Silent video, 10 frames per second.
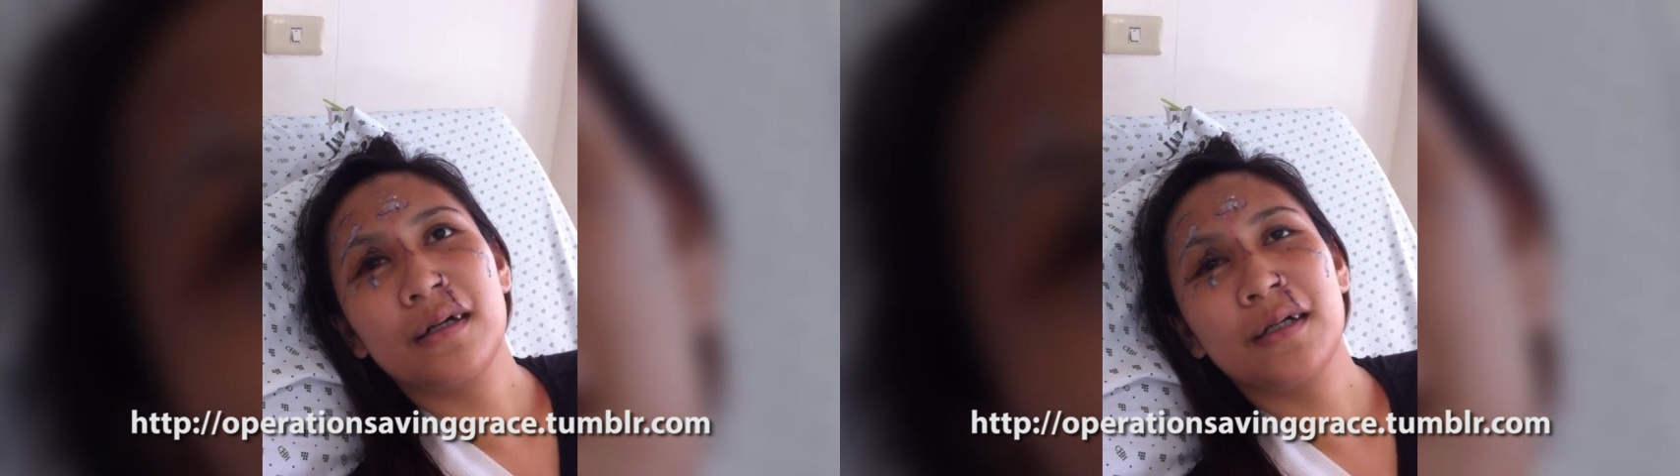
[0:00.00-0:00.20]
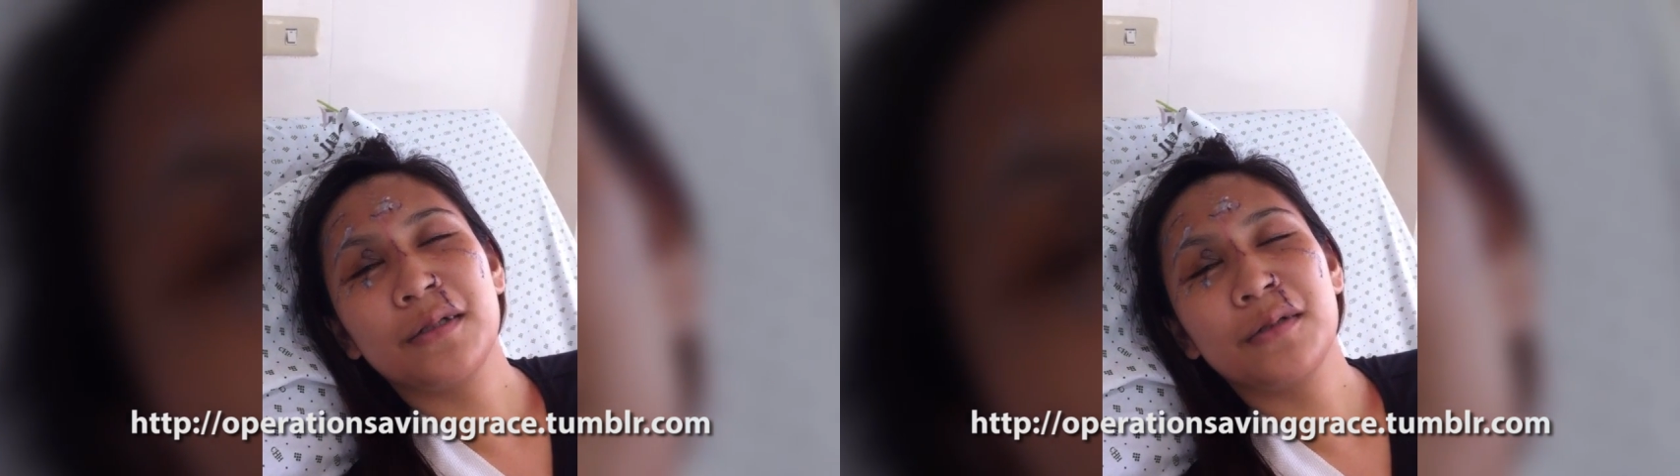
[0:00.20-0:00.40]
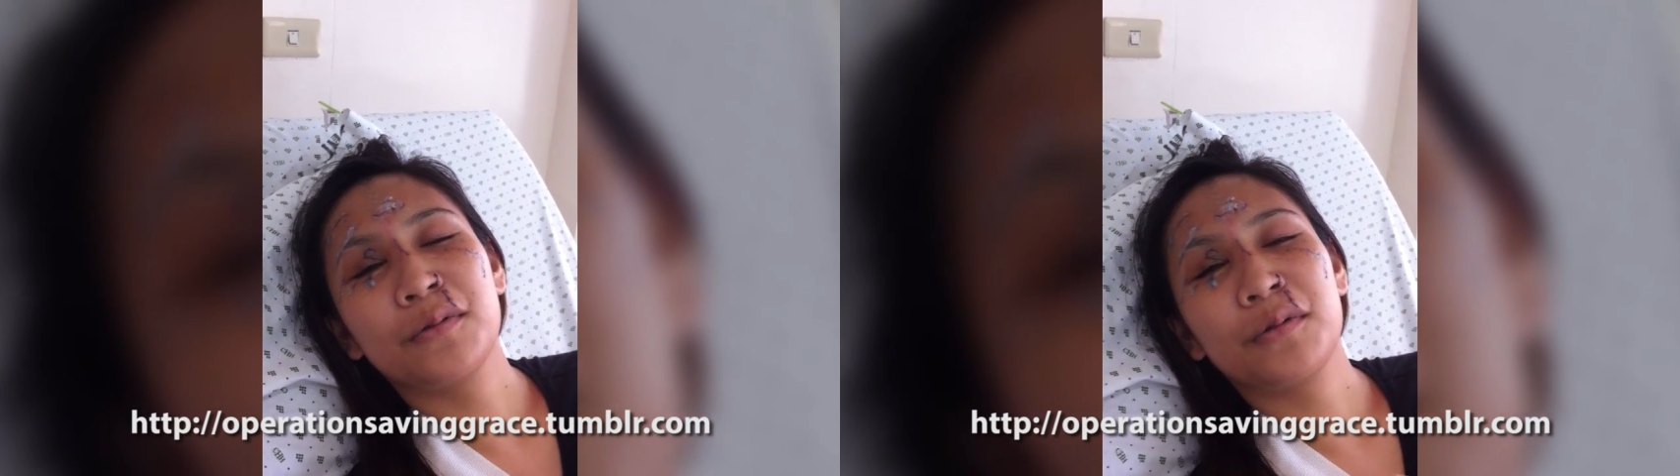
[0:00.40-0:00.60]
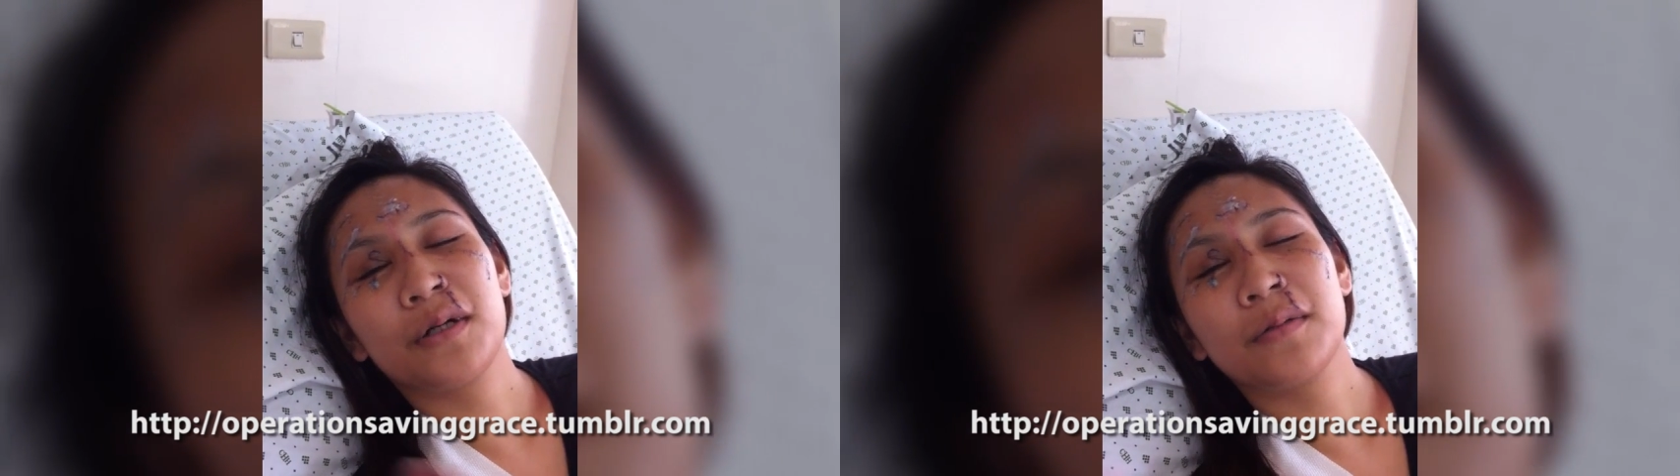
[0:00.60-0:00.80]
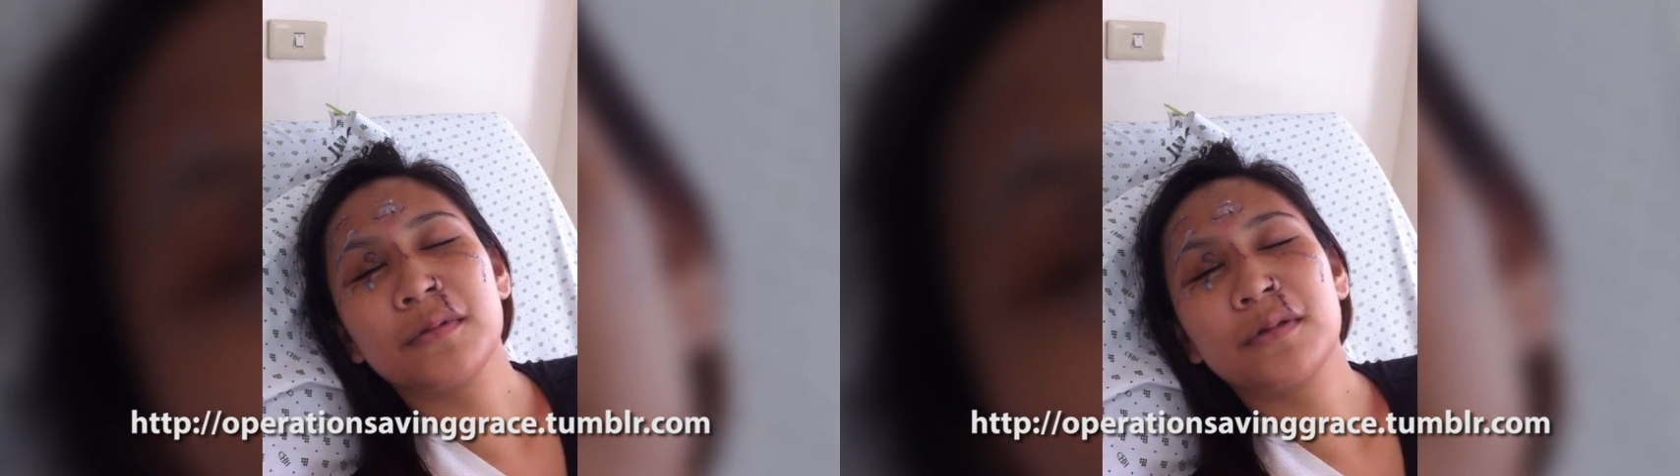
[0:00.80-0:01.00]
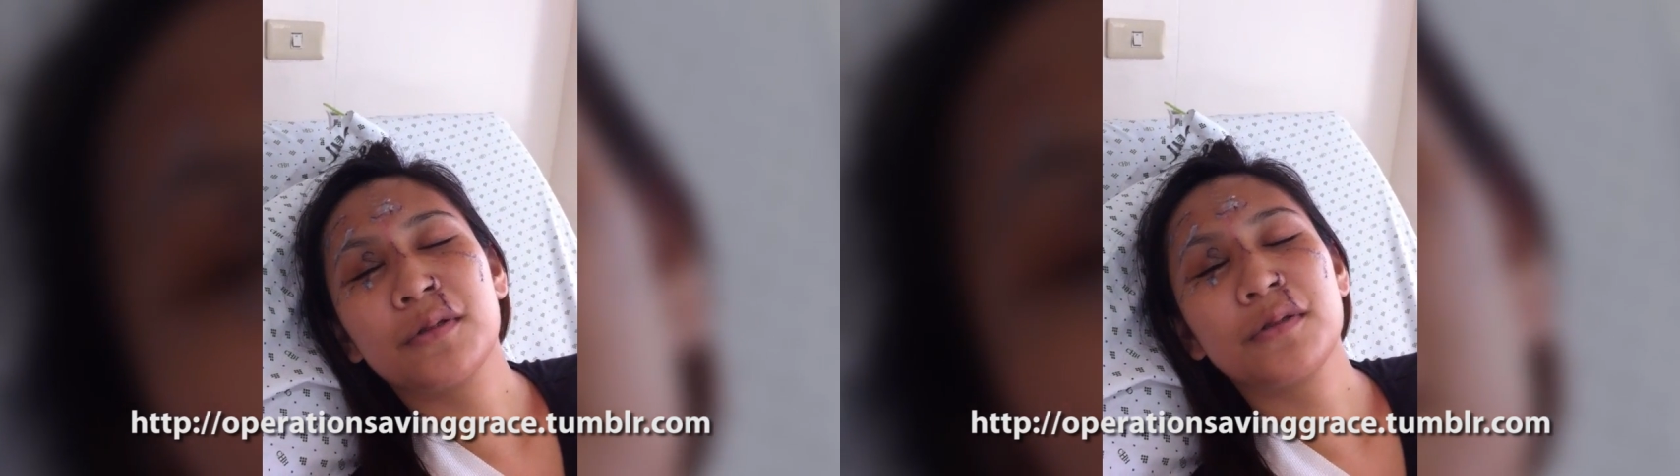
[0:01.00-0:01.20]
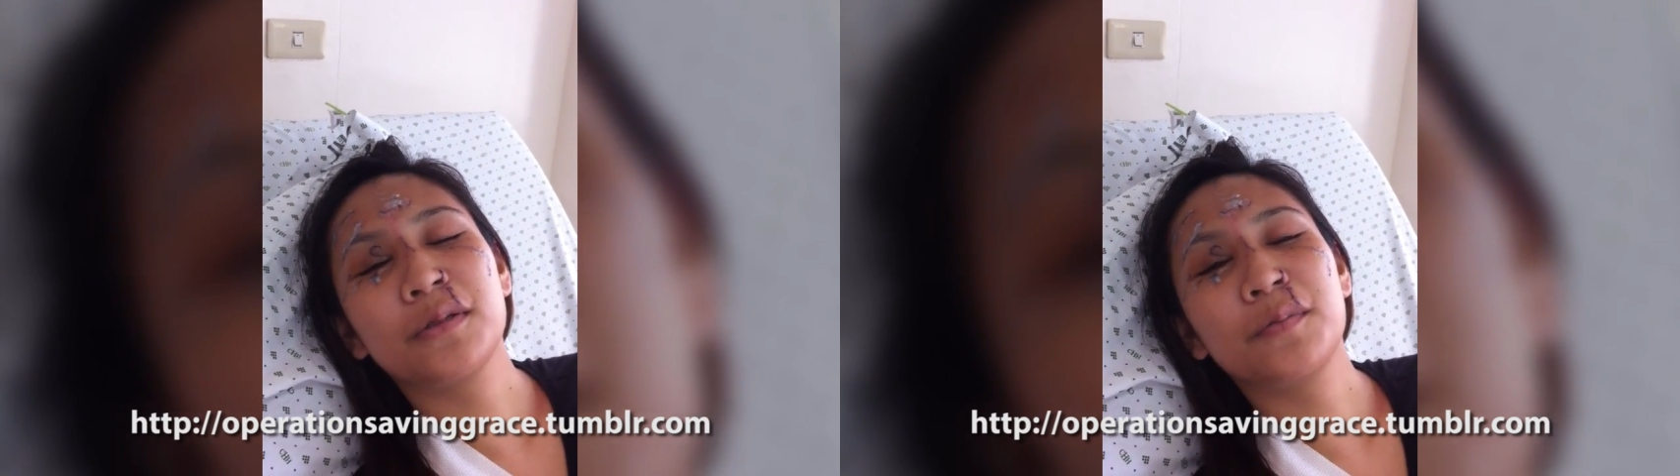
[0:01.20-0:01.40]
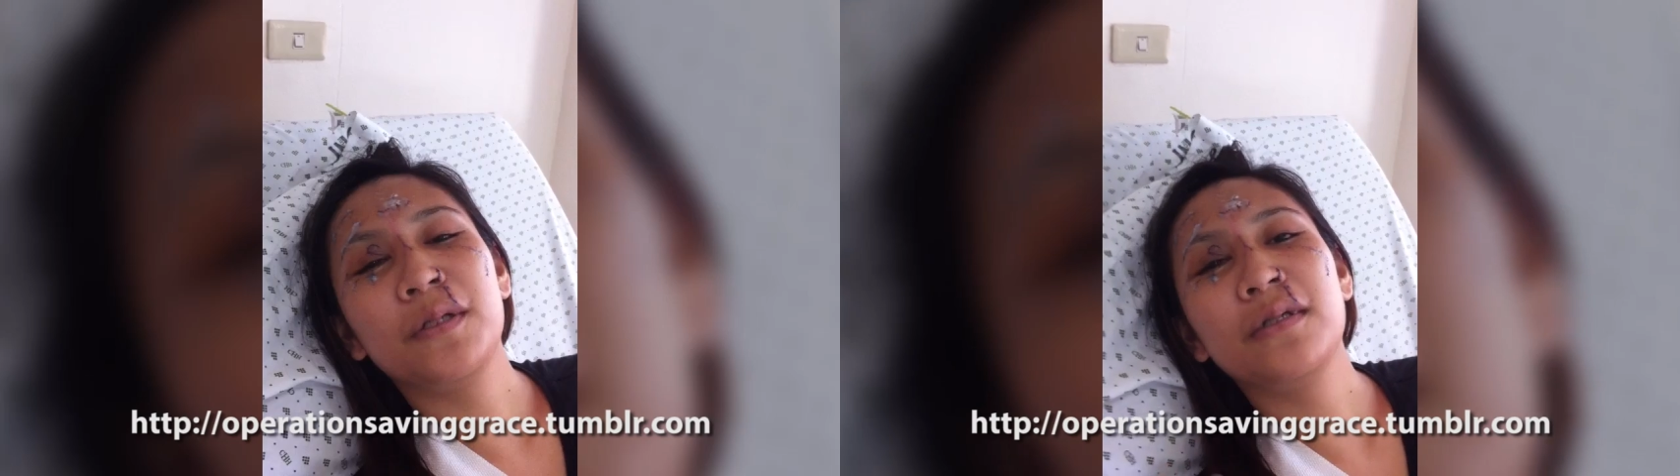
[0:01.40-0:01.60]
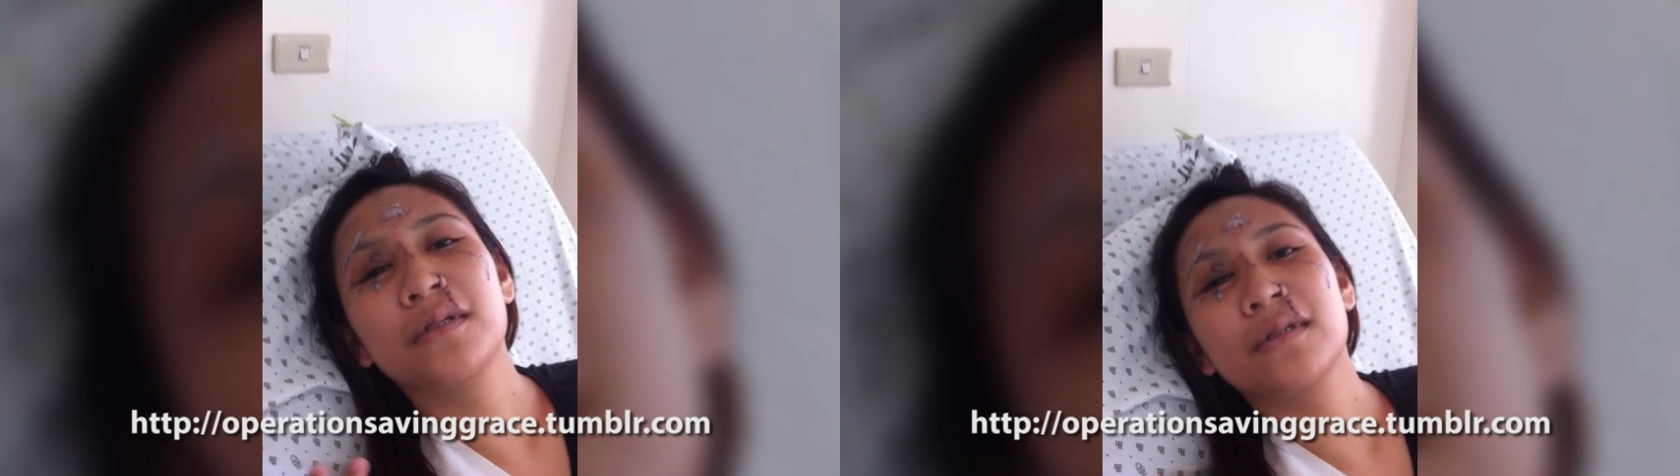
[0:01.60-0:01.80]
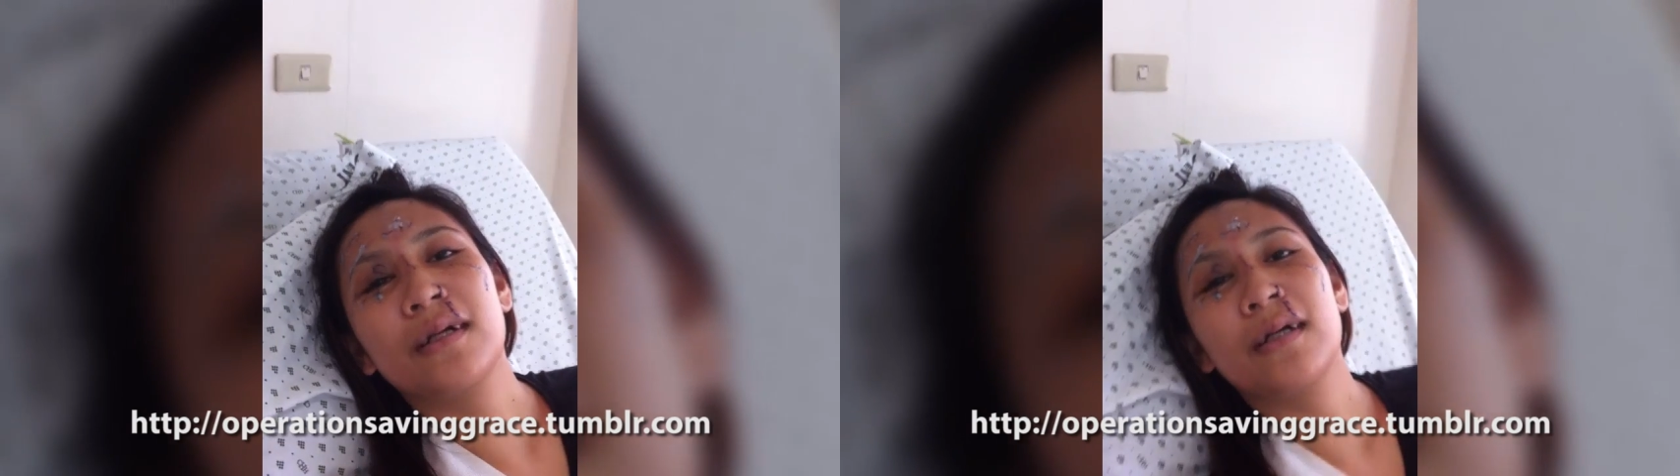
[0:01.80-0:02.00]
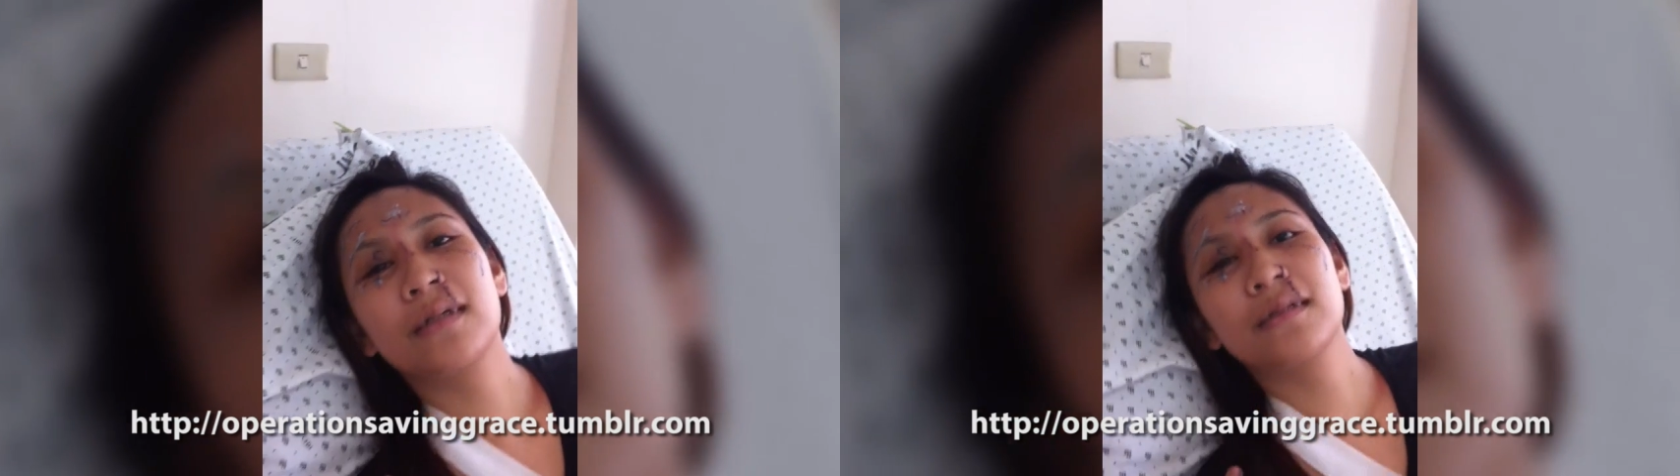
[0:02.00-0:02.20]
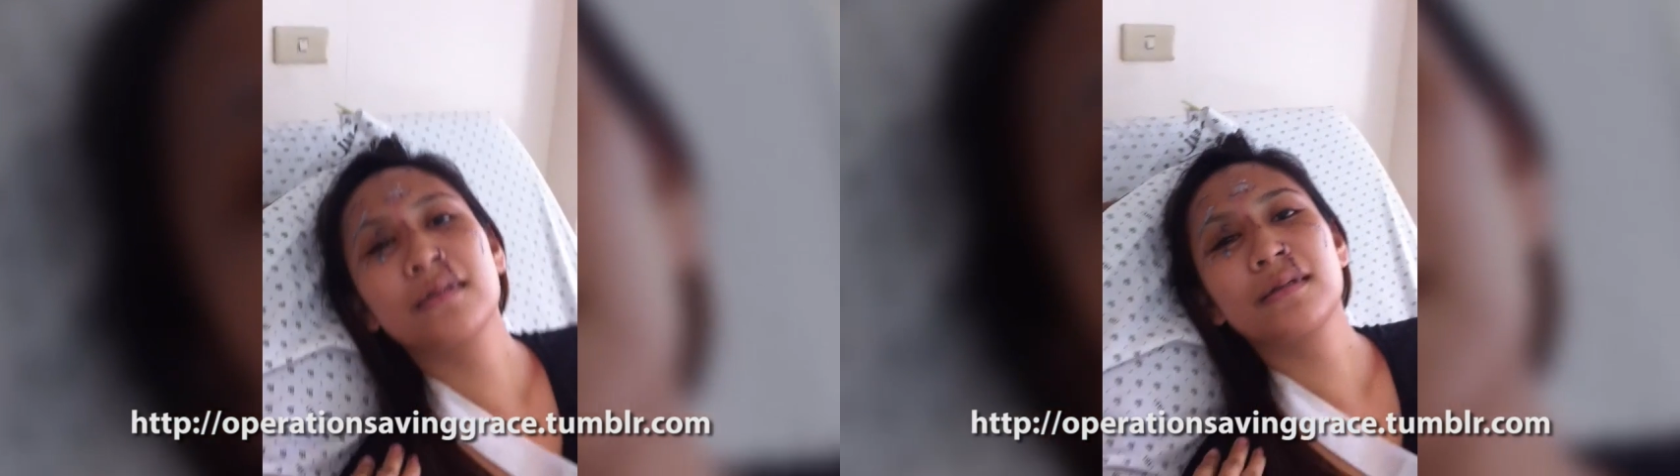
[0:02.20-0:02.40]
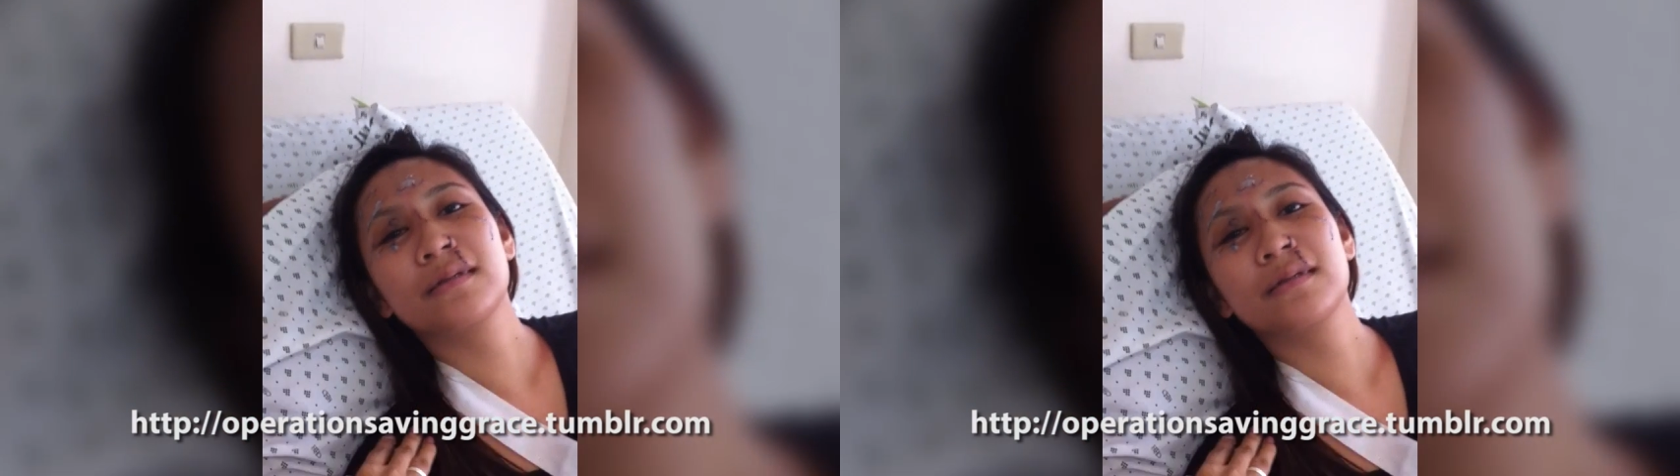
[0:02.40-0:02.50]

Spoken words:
I don't know, I'm so speechless.